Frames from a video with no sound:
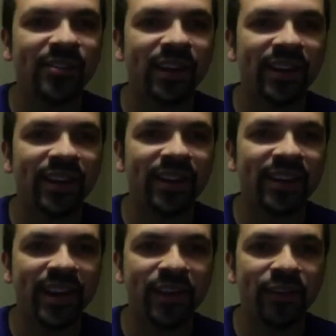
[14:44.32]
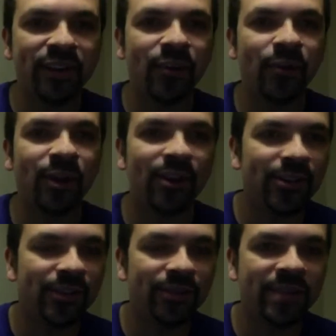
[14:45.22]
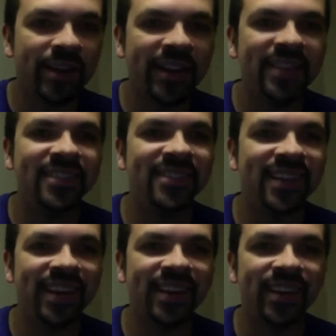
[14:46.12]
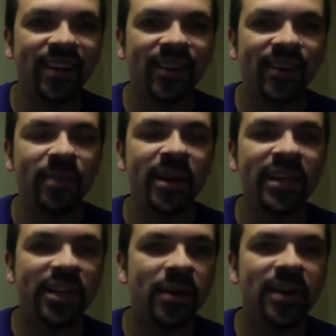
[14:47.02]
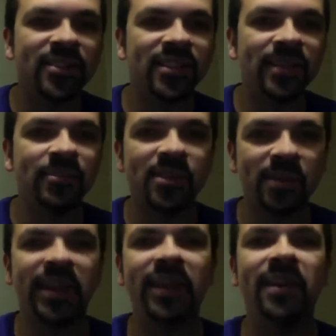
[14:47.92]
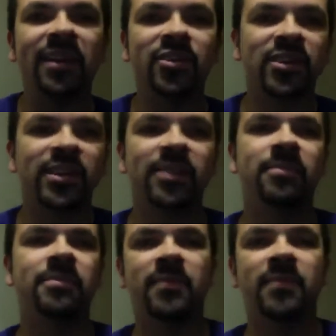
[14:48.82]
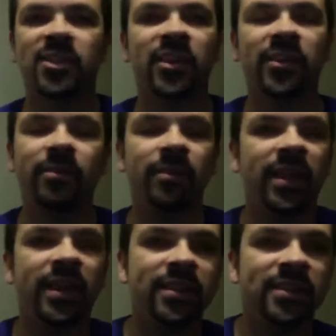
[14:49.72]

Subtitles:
fan, Nathan Crow. Now he's said, "My US team to my English team." So he's